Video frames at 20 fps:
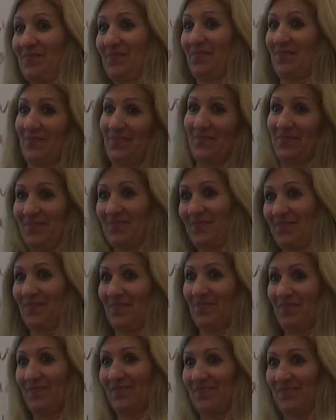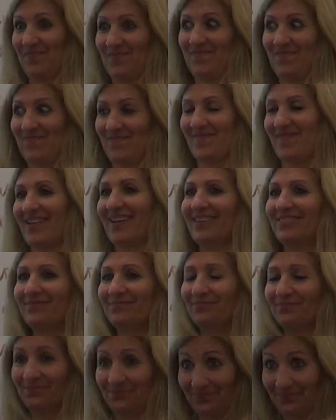to turn off your garbage
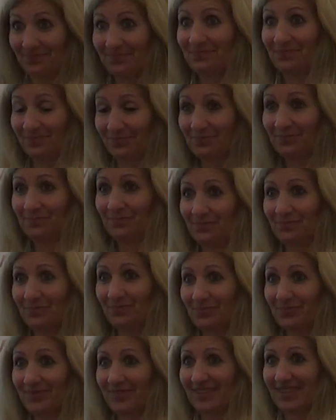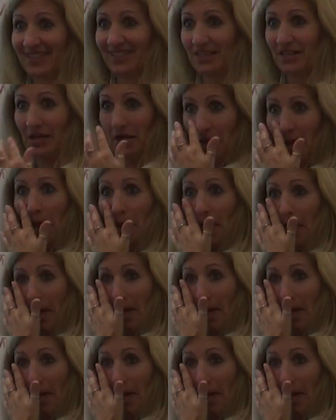disposal so you do not burn out the motor.